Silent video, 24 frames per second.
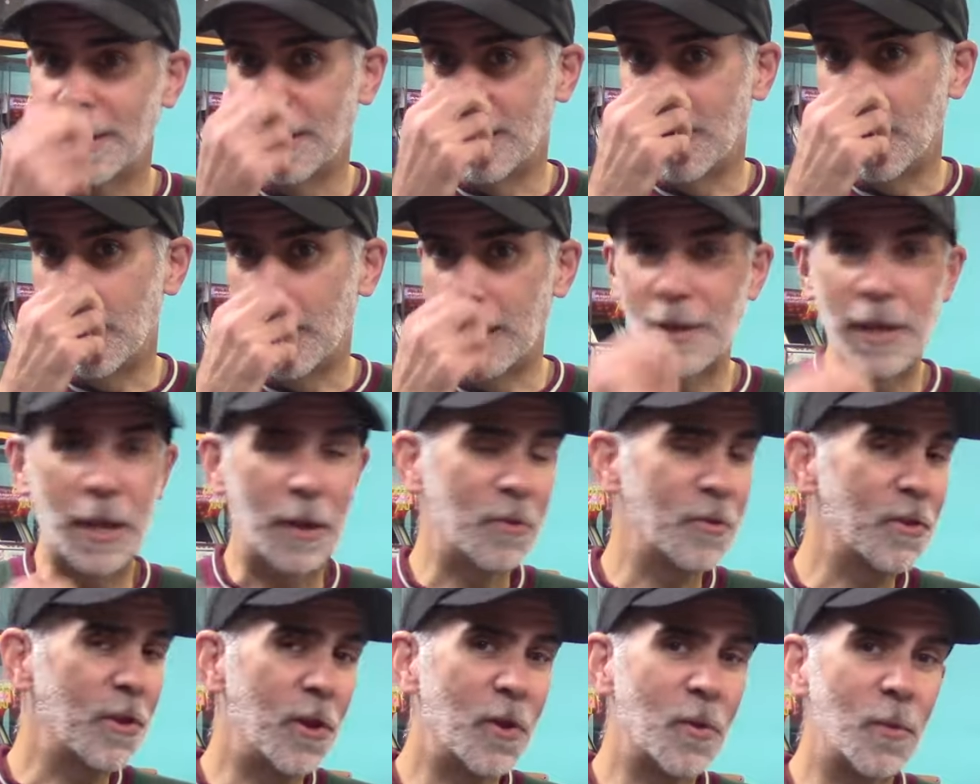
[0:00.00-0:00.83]
Uh, you had
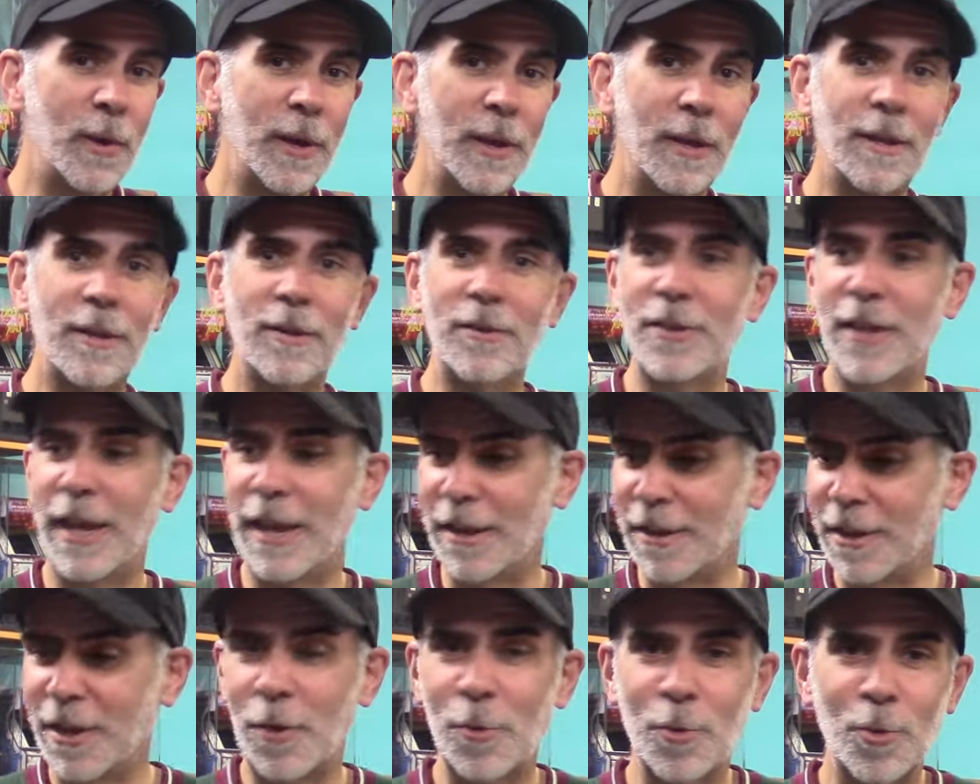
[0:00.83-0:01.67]
a steering wheel, you had
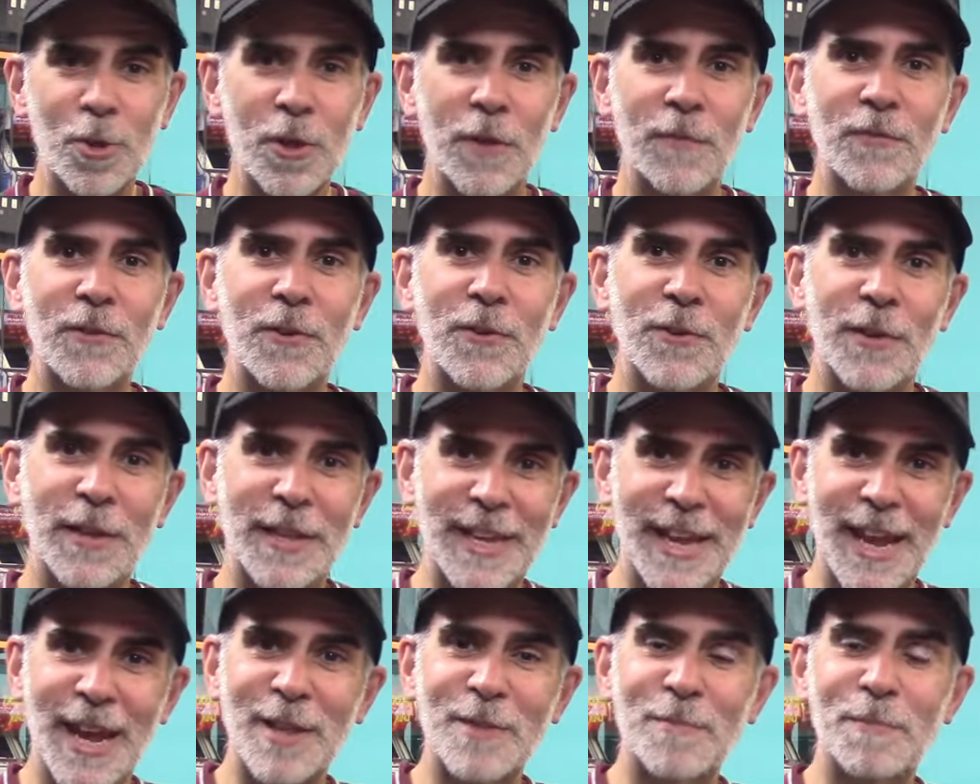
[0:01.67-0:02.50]
a gear shifter, you had
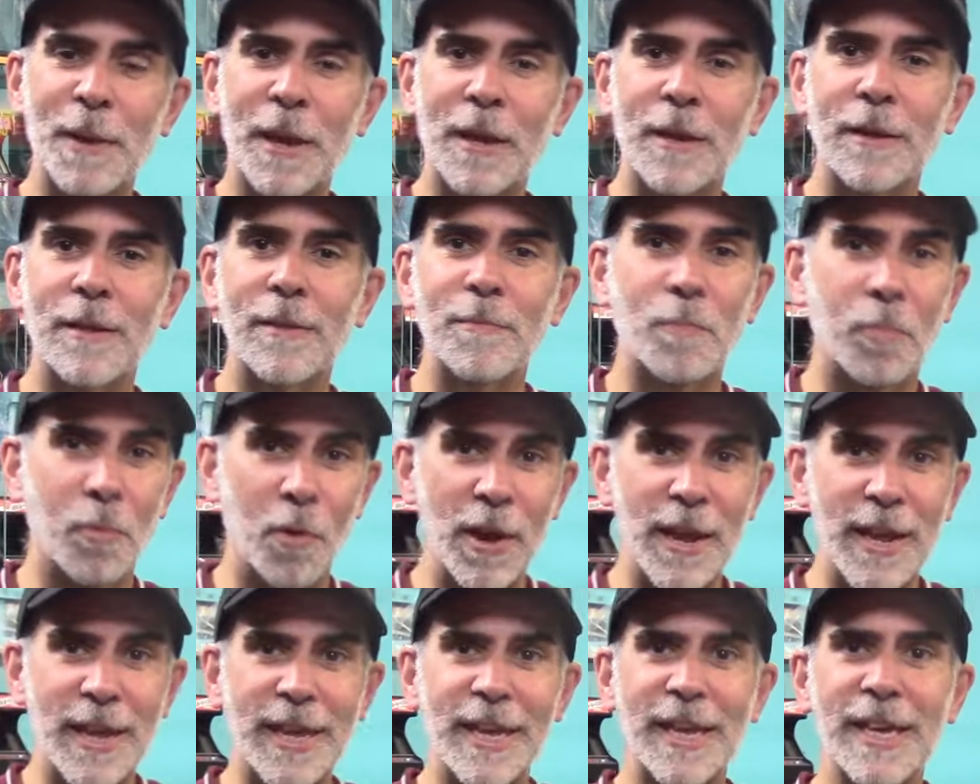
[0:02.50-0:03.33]
the gas pedal,
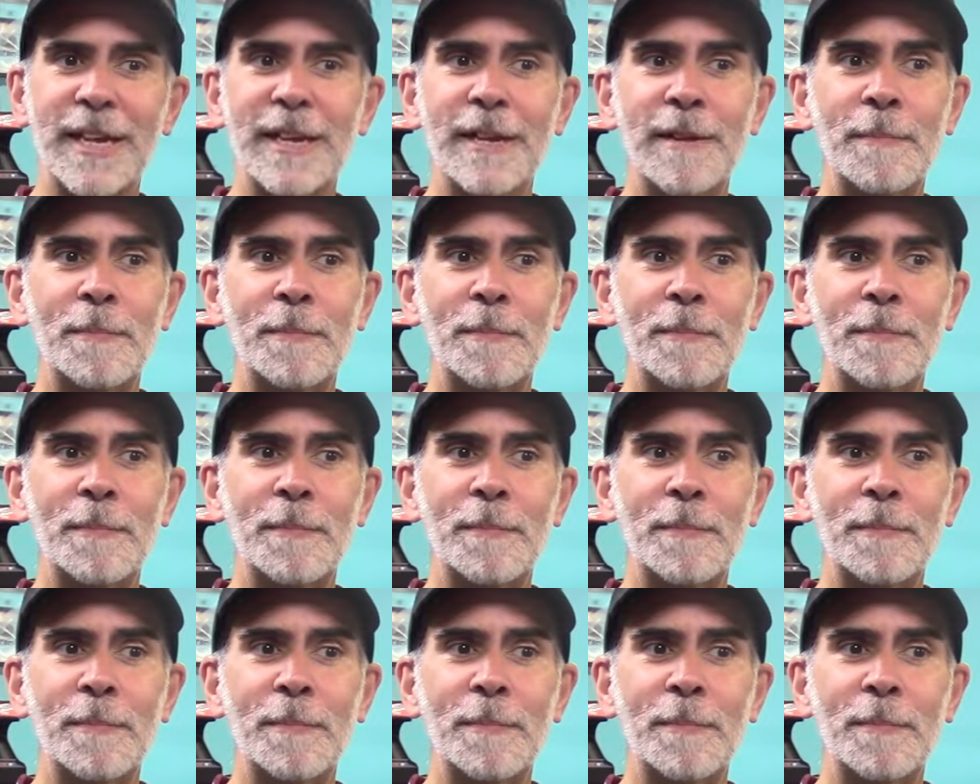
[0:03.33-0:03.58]
brake,